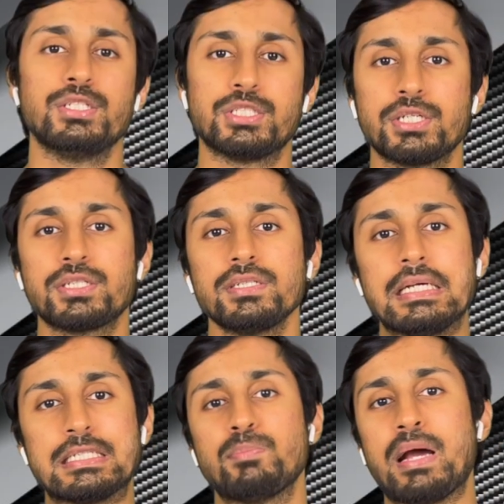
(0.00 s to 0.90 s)
Circle
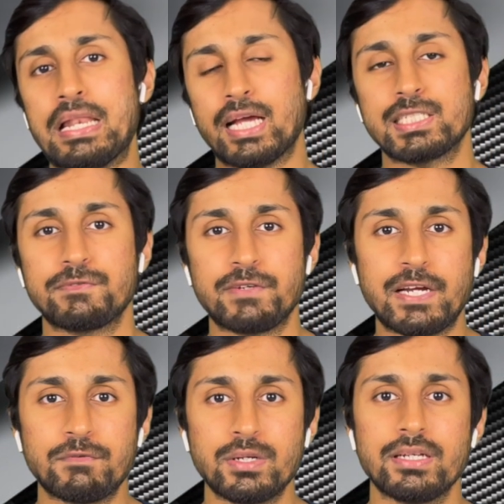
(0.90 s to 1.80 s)
is my next
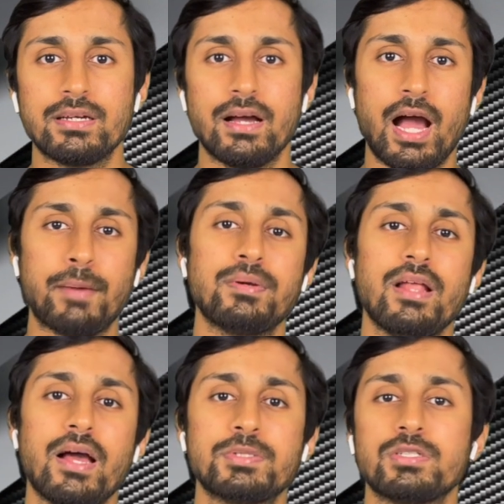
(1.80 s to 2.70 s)
favorite
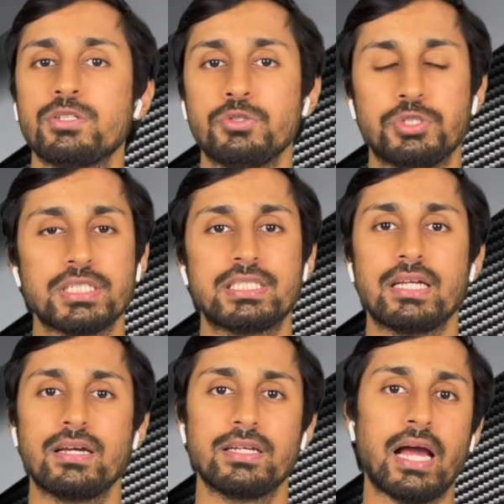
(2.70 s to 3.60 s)
hyperlapse. You just
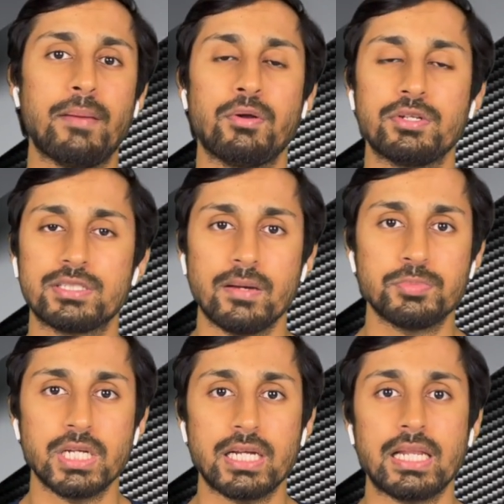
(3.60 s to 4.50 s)
tap on a
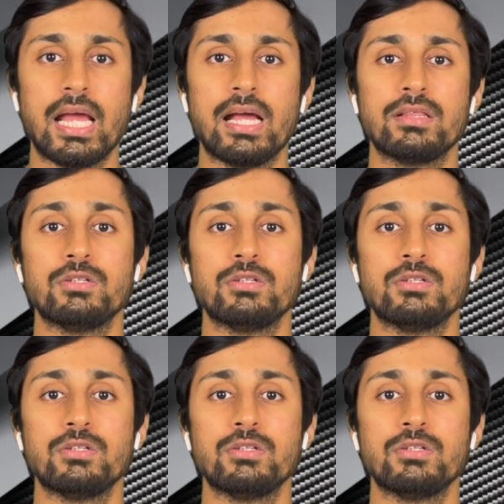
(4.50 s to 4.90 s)
subject and the